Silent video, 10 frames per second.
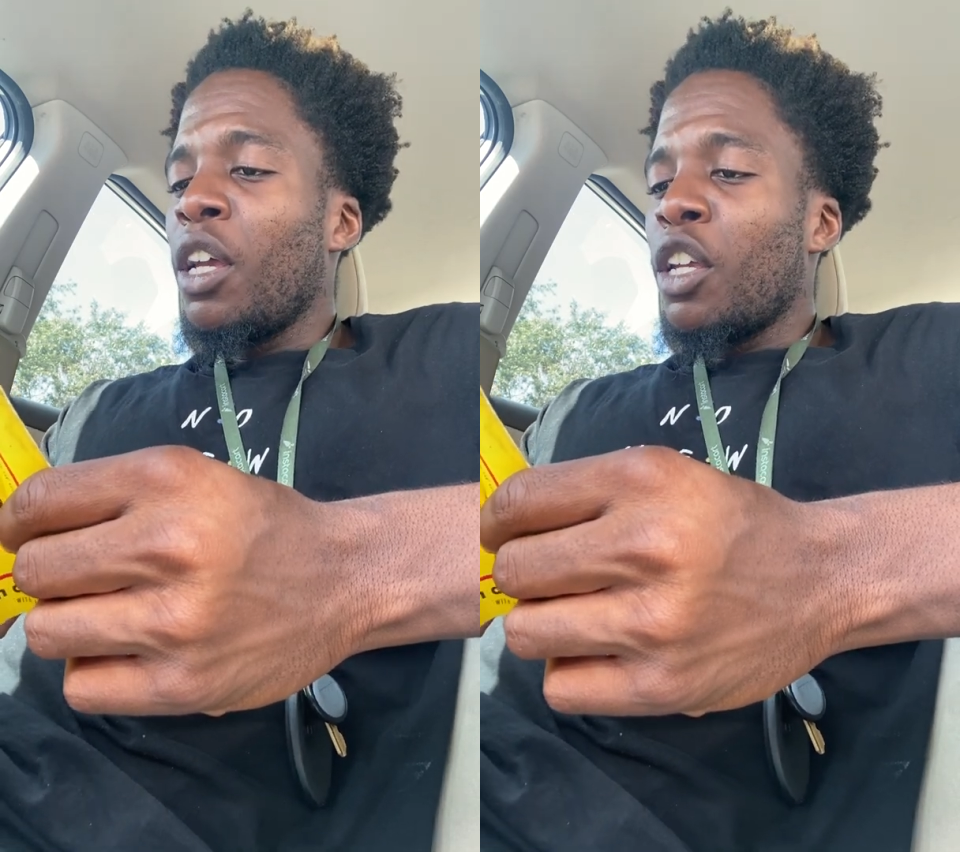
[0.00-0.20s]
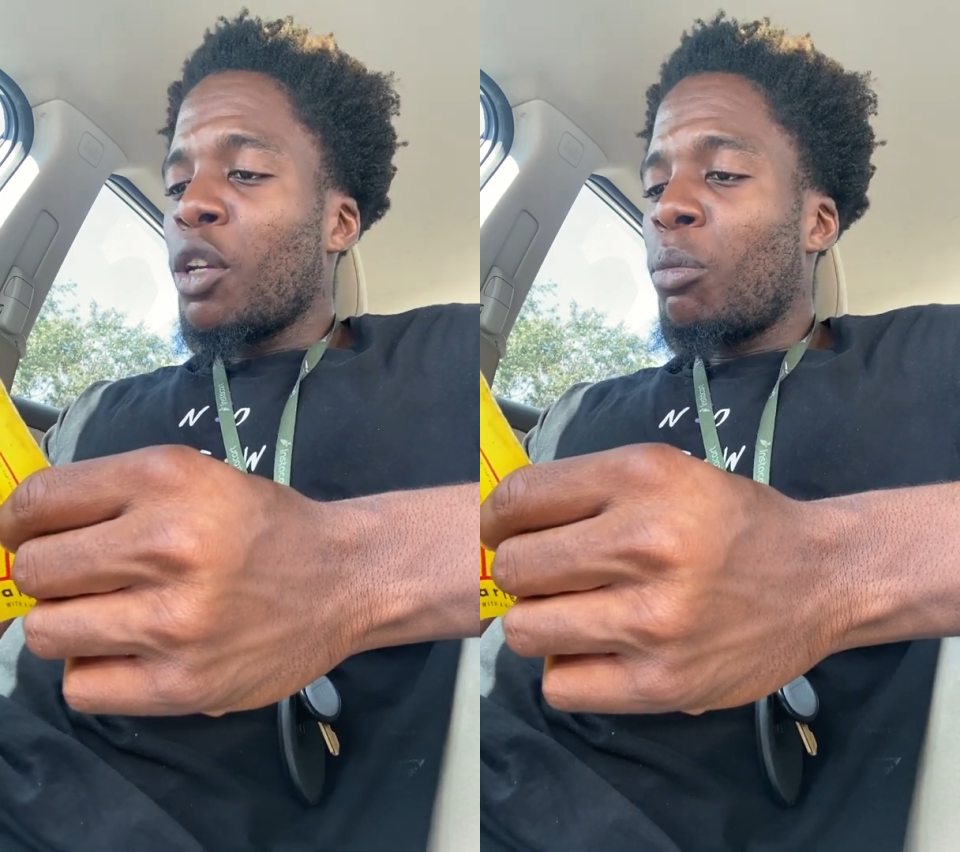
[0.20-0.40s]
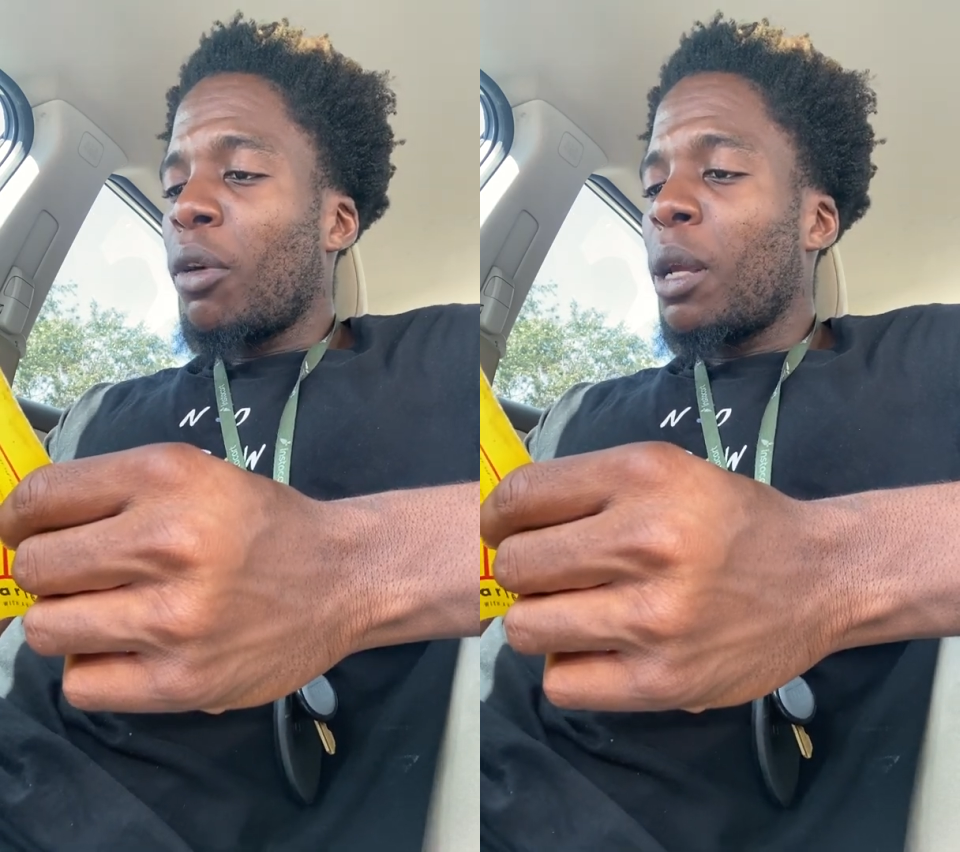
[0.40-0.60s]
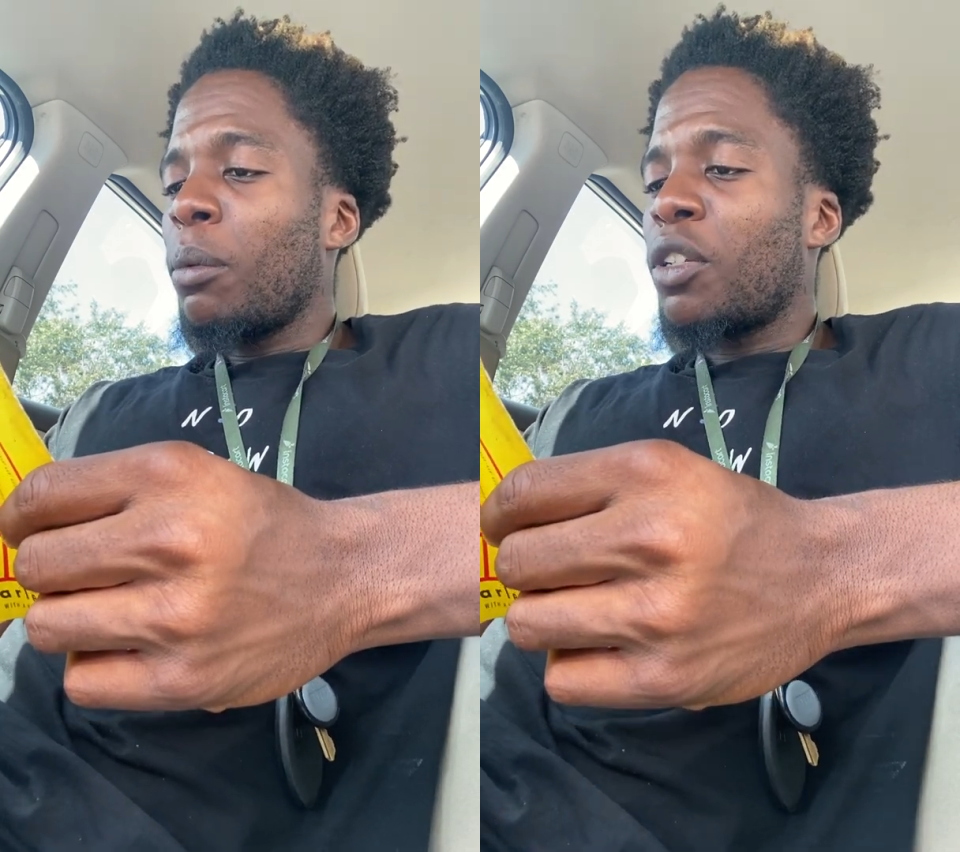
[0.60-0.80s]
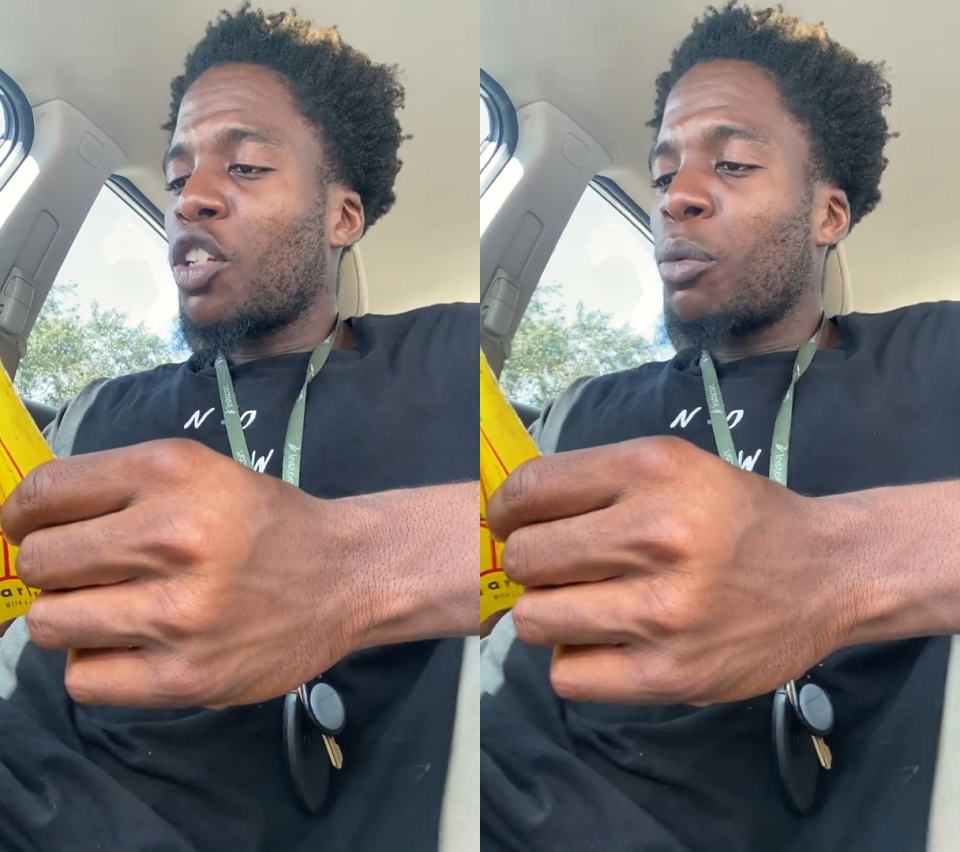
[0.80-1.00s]
Your brain
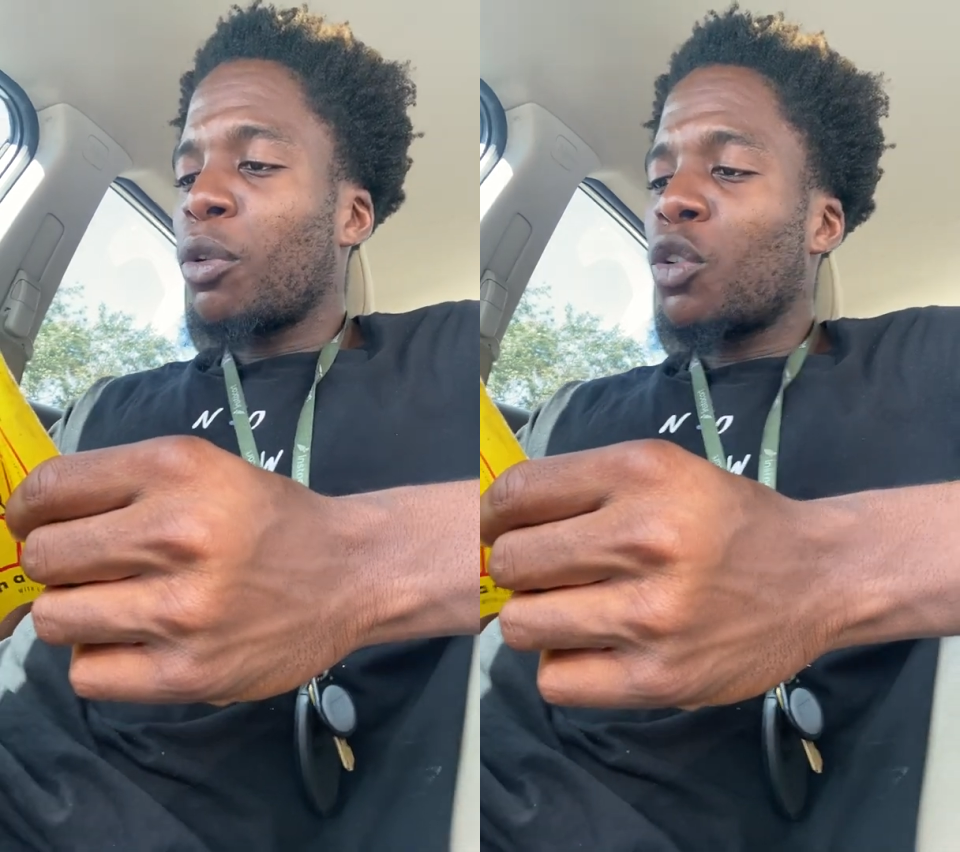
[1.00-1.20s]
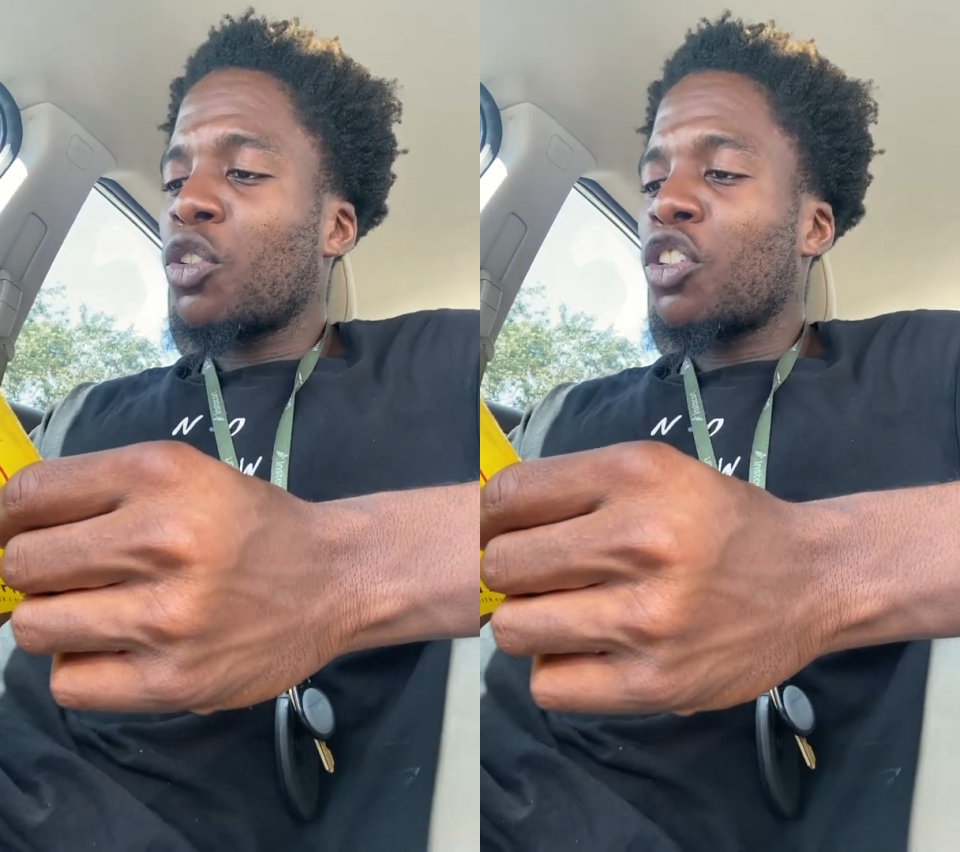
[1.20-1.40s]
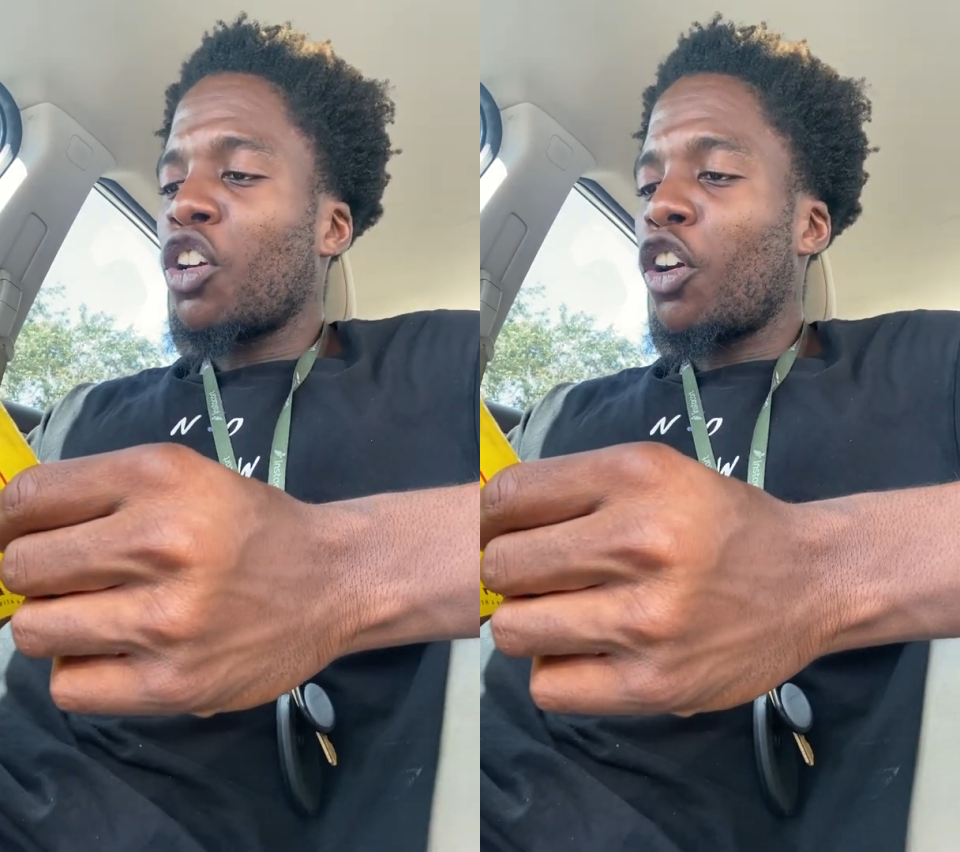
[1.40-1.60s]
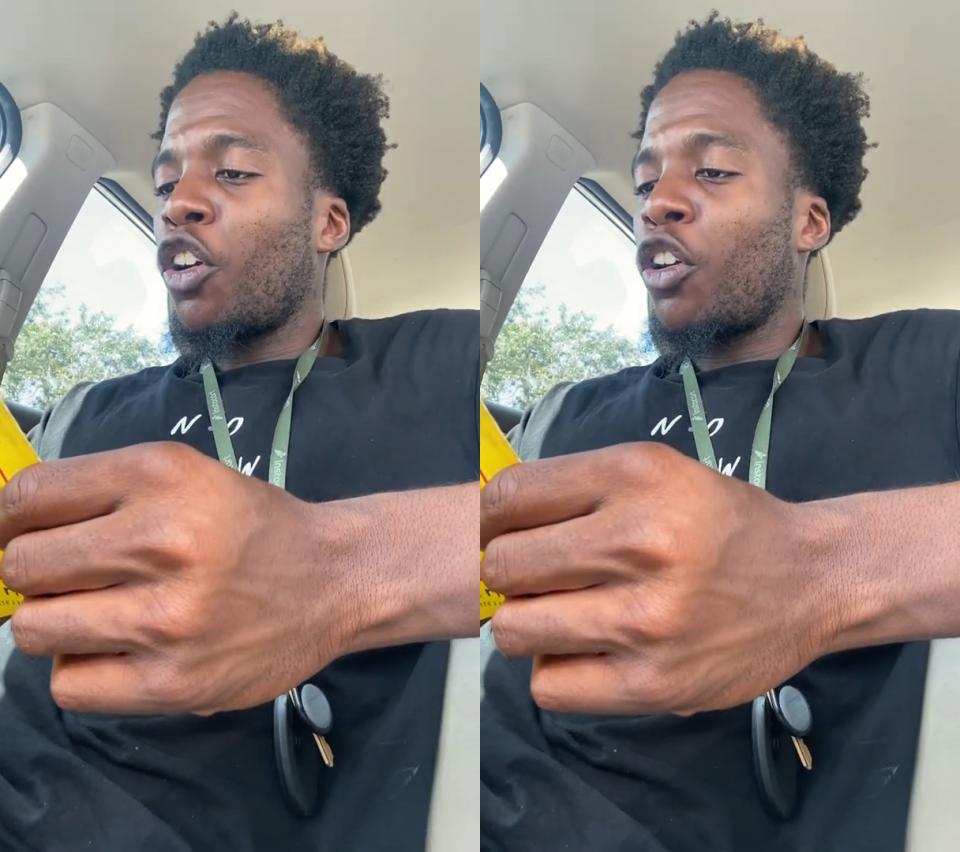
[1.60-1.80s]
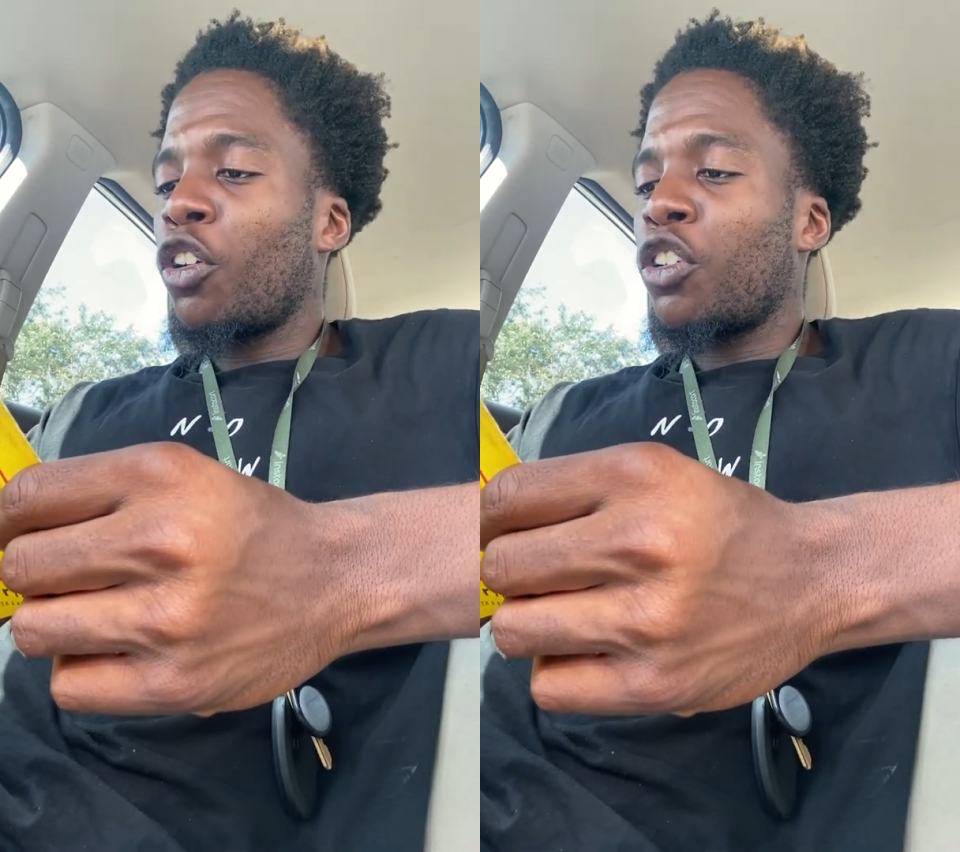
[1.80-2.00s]
still produces the
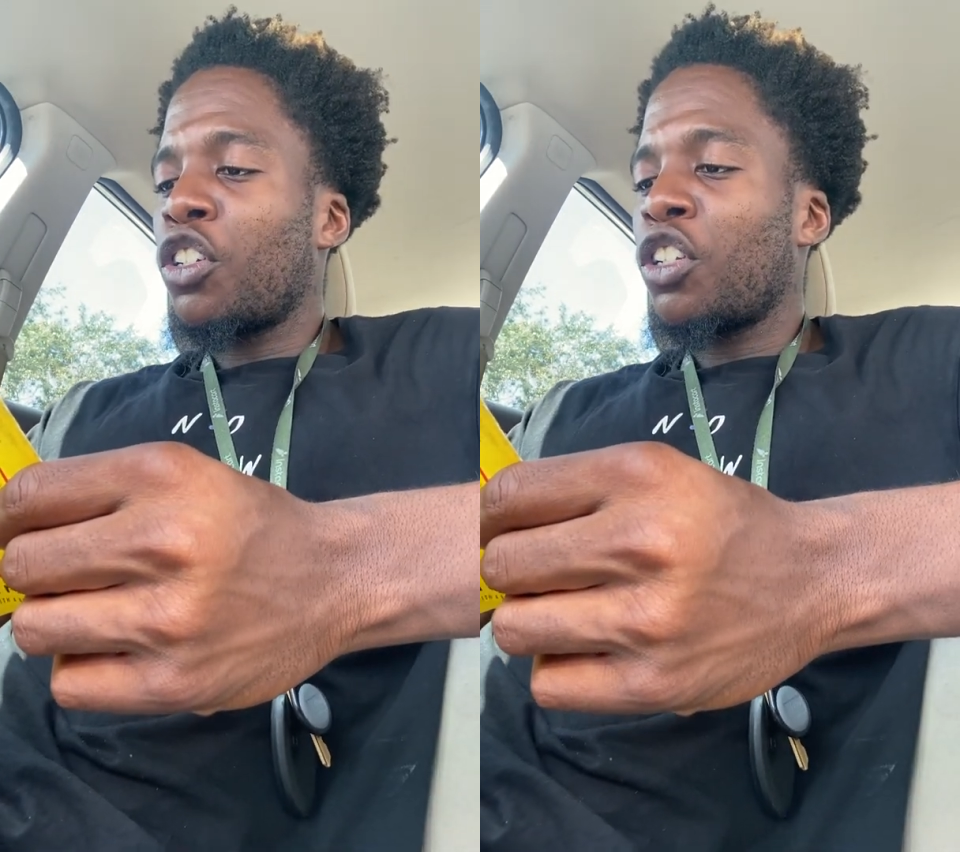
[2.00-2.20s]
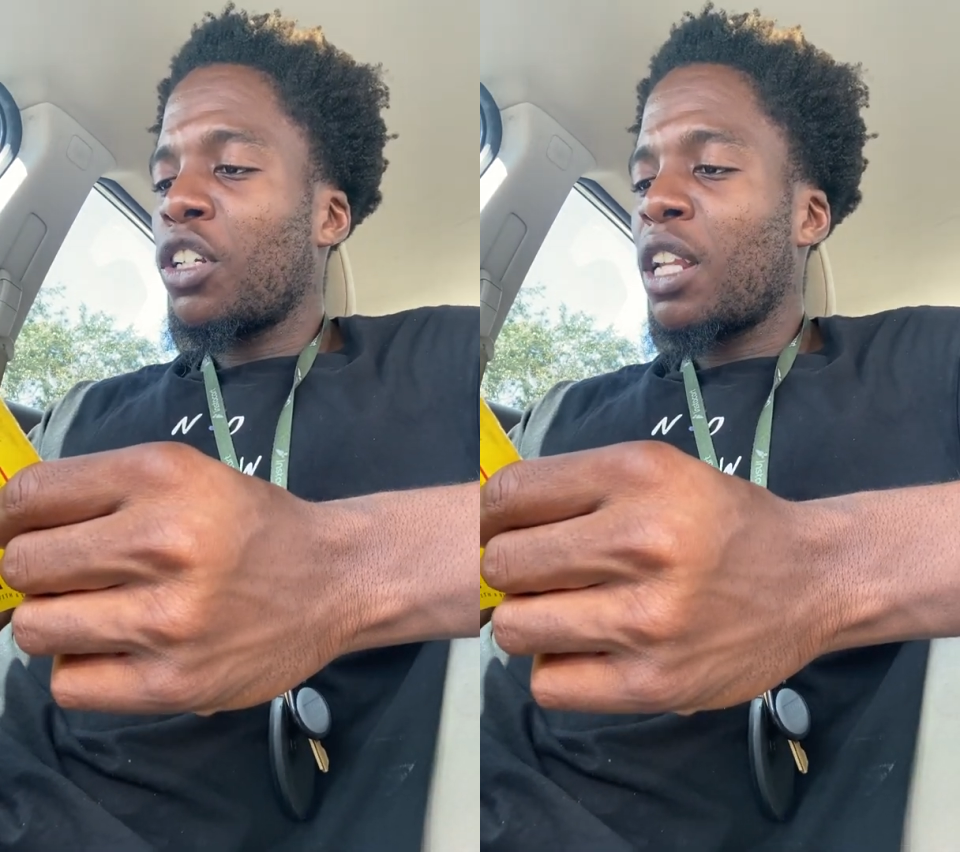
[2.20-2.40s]
urge